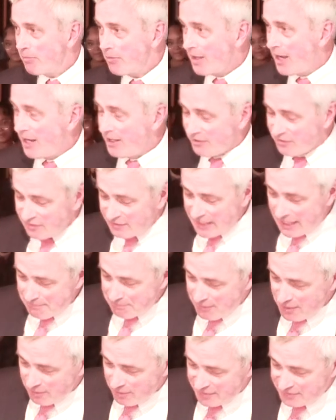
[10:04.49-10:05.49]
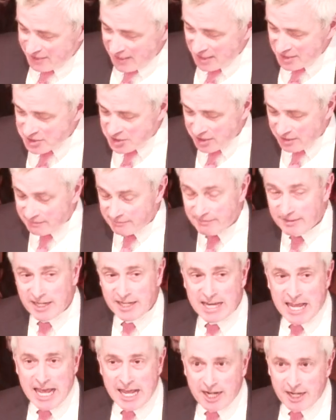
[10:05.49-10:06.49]
I escaped their attention and
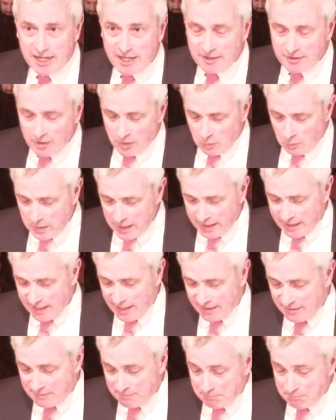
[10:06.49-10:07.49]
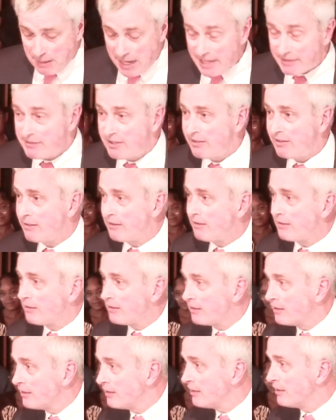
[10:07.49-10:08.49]
headed into the weekend, but
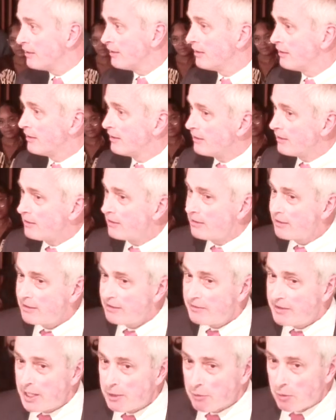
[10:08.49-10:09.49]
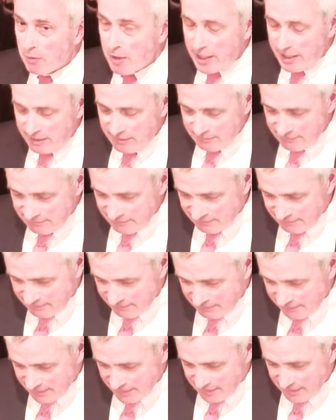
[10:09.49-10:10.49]
they were right.
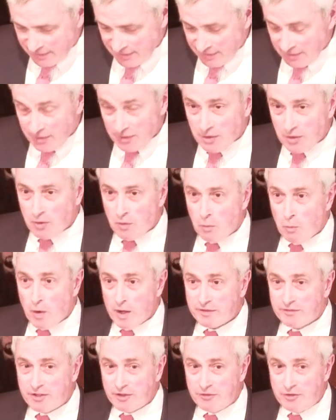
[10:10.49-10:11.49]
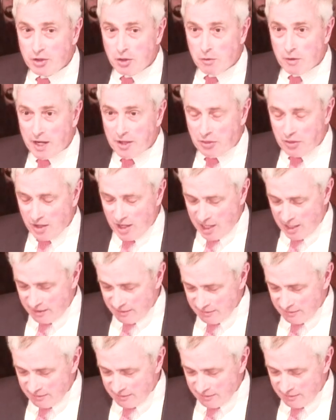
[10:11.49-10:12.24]
What to do, I thought.